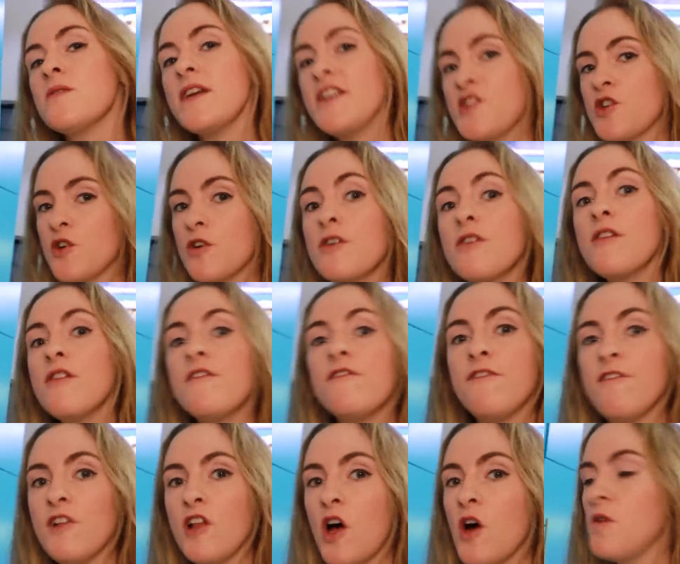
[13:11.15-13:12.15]
So I turned the
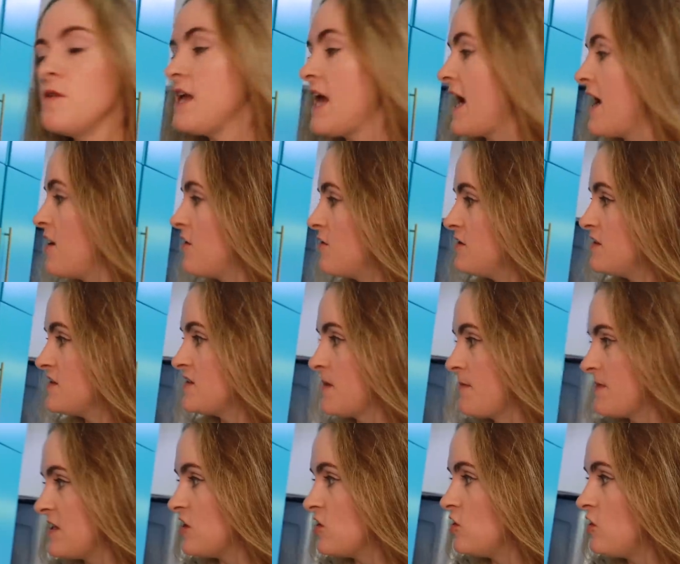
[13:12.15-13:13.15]
flow down to
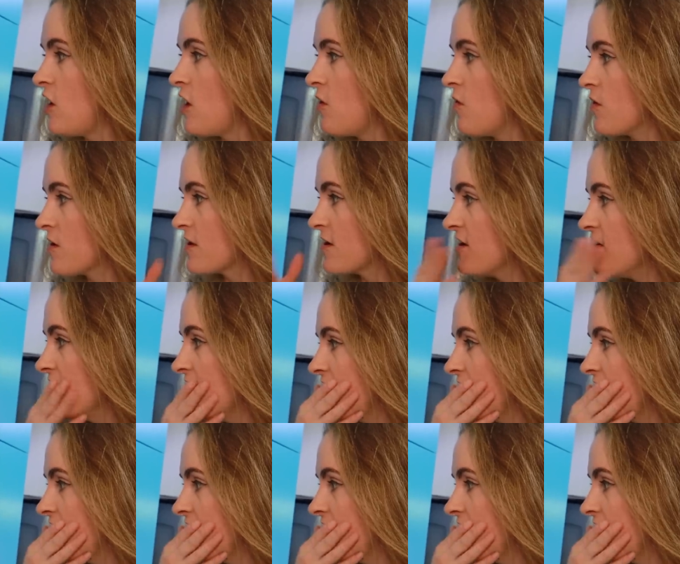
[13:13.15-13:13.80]
something lower.